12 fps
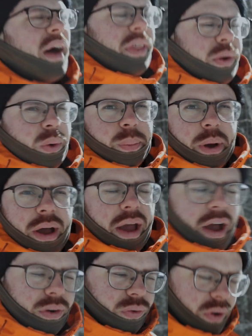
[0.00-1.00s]
think we're about
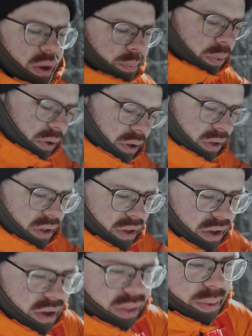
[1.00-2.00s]
halfway up
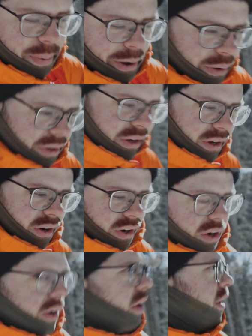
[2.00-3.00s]
the mountain
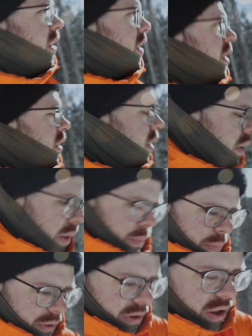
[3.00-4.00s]
here.
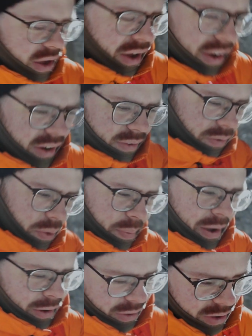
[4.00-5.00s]
Been hiking for
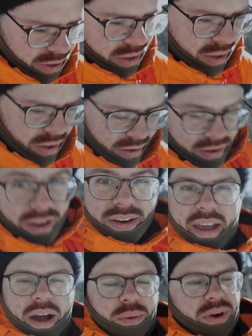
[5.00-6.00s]
about
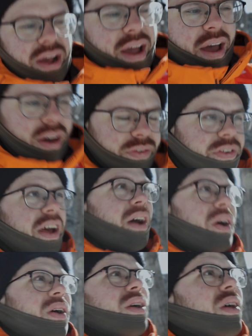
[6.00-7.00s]
an hour and a half
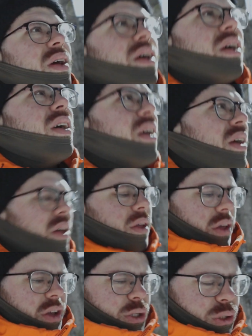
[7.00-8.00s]
now.
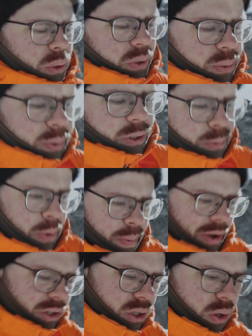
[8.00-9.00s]
It's only supposed to be
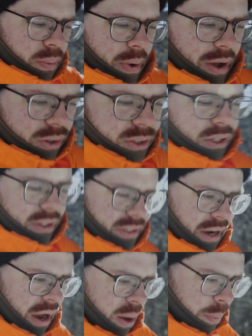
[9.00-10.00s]
about 2 miles to the
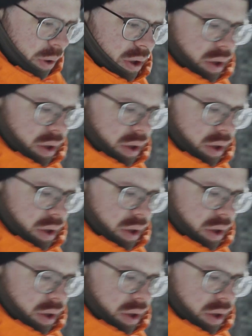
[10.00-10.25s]
top,